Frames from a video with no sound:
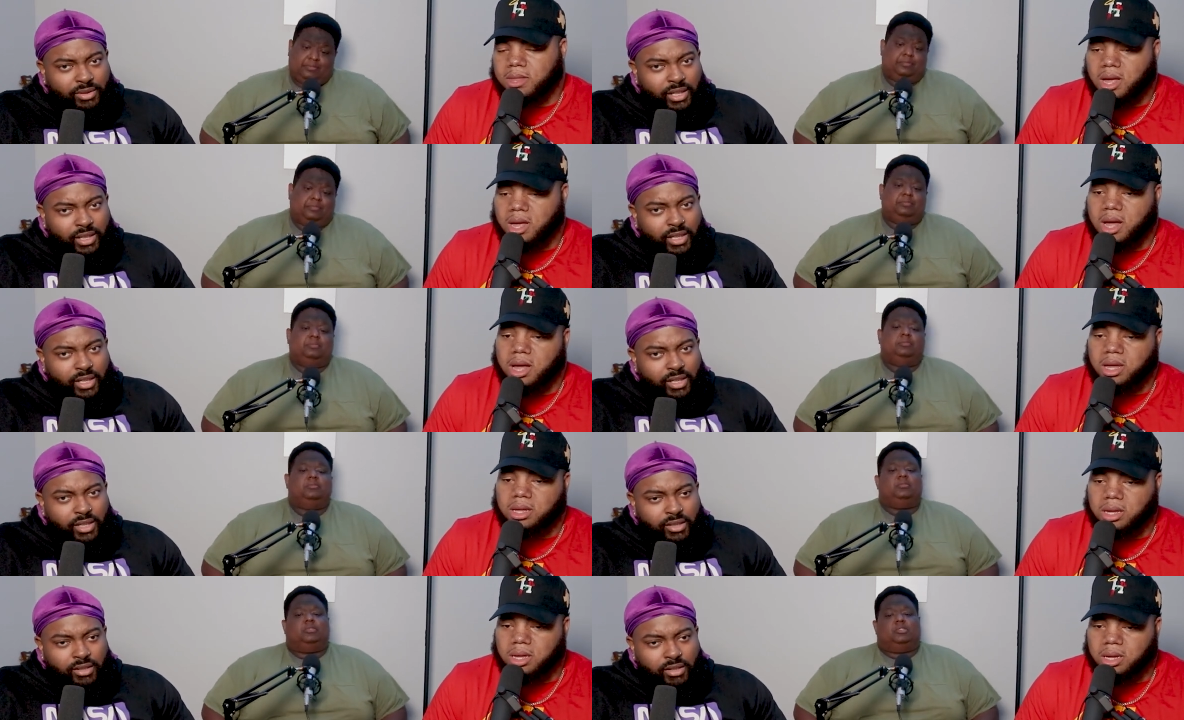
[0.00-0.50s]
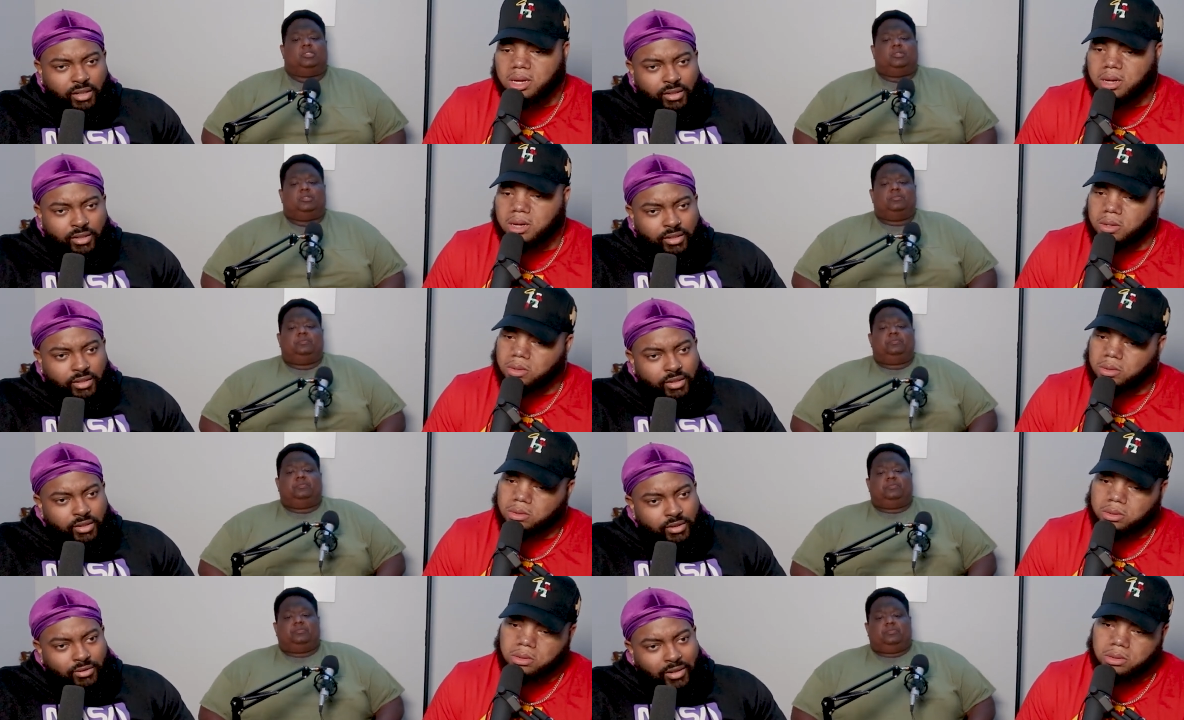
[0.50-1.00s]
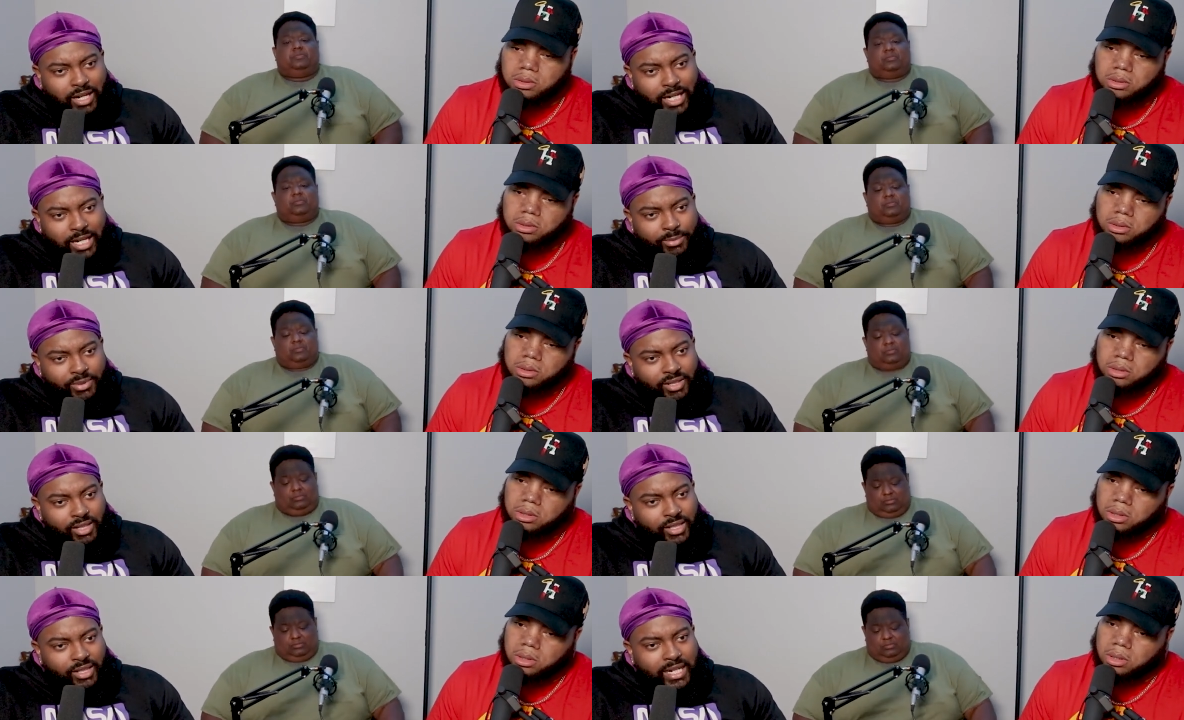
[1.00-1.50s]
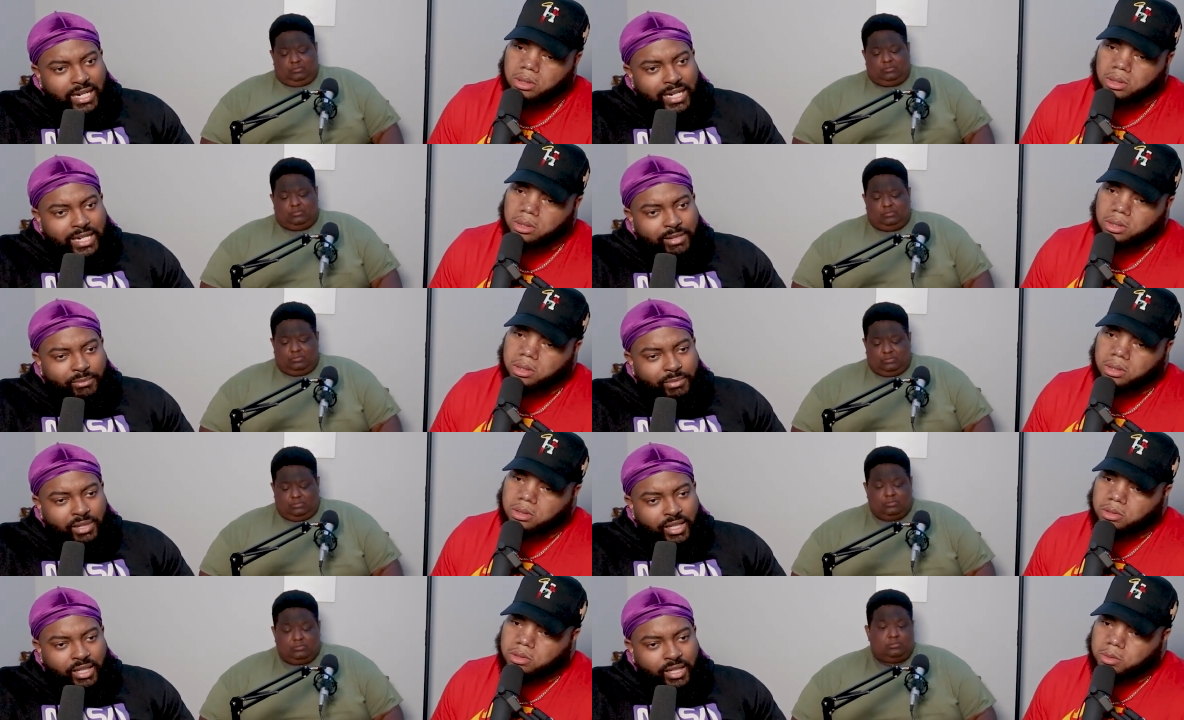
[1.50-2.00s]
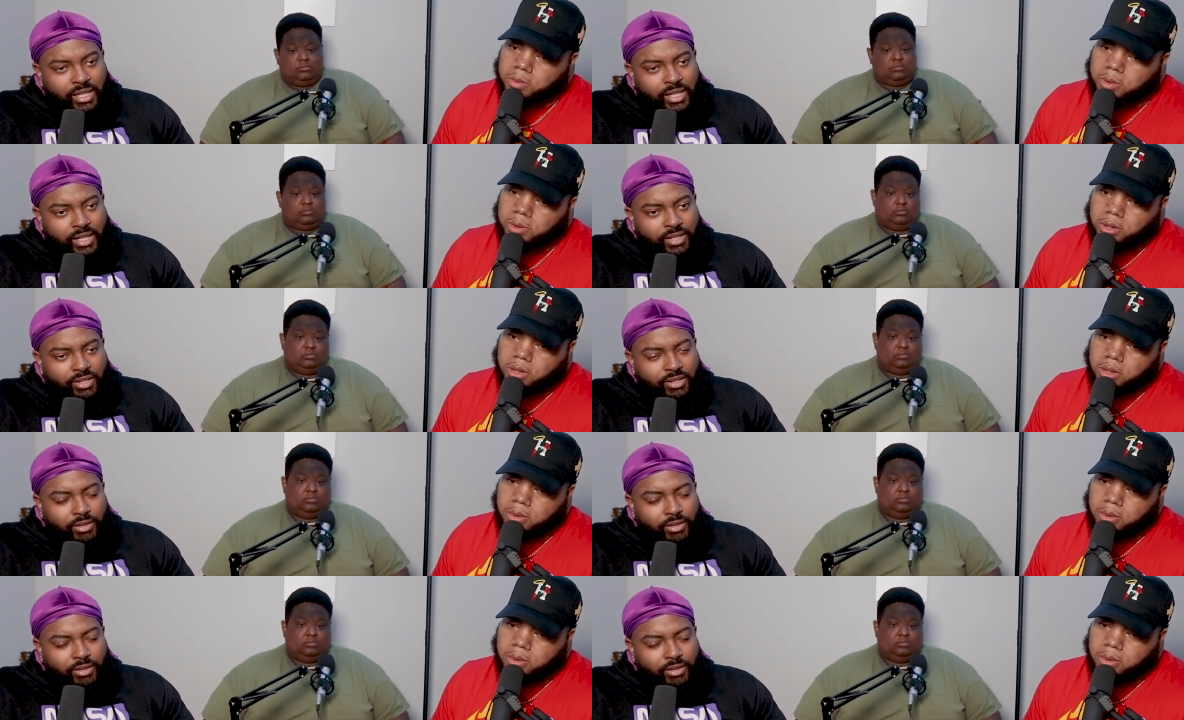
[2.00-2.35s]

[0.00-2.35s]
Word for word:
Speaker 1: Go subscribe to the guy, man.